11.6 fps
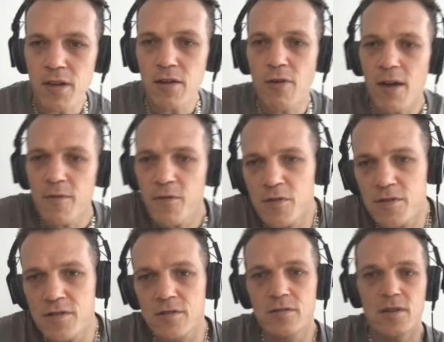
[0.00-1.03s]
really grateful
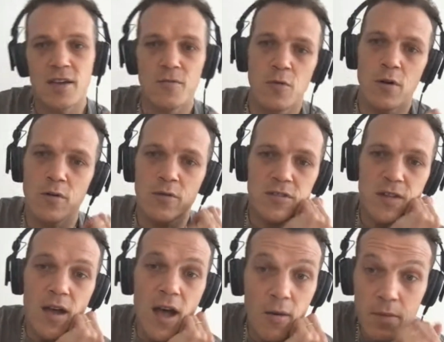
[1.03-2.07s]
to have worked with
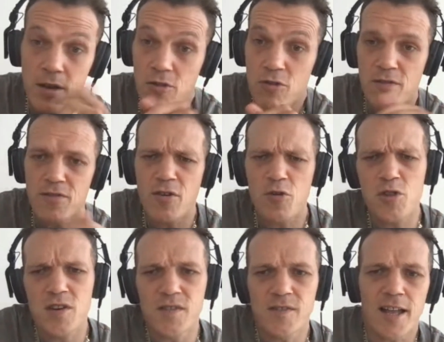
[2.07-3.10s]
the, our Ministry of
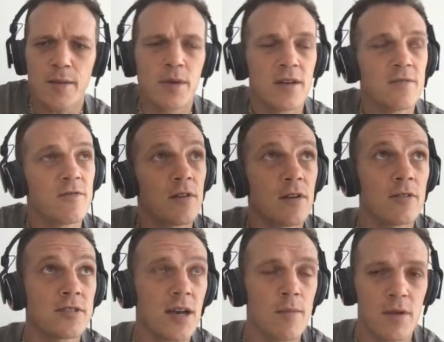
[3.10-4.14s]
Social Development for a
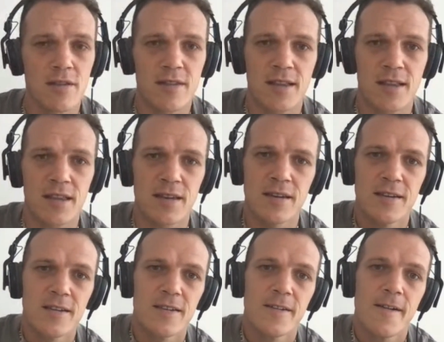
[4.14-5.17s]
long time in New Zealand.
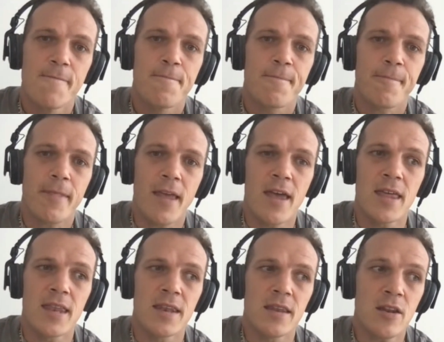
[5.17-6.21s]

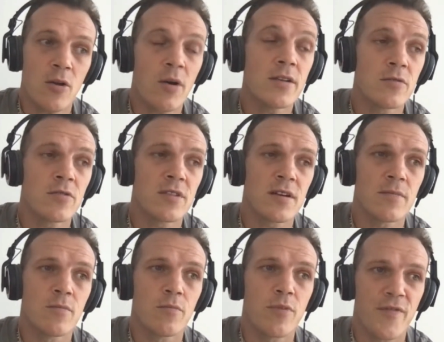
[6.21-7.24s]
And, you know, I do
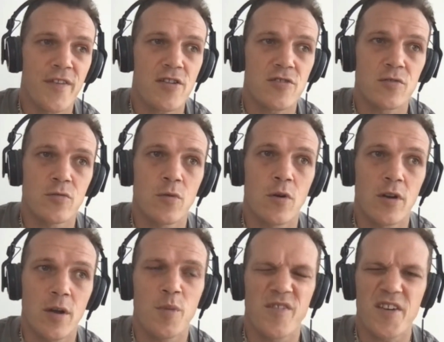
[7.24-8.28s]
some professional
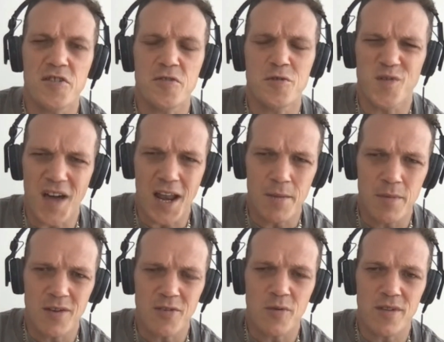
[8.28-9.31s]
work and professional
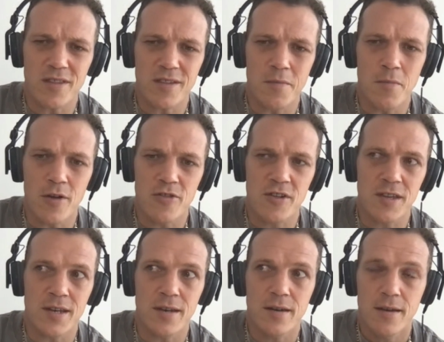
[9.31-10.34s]
development with
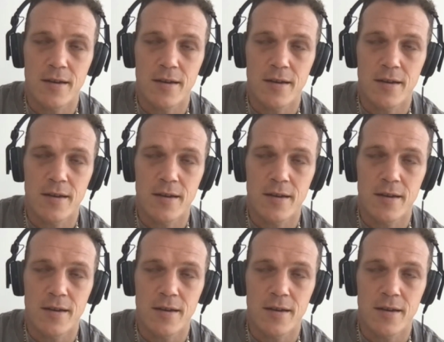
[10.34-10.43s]
emergent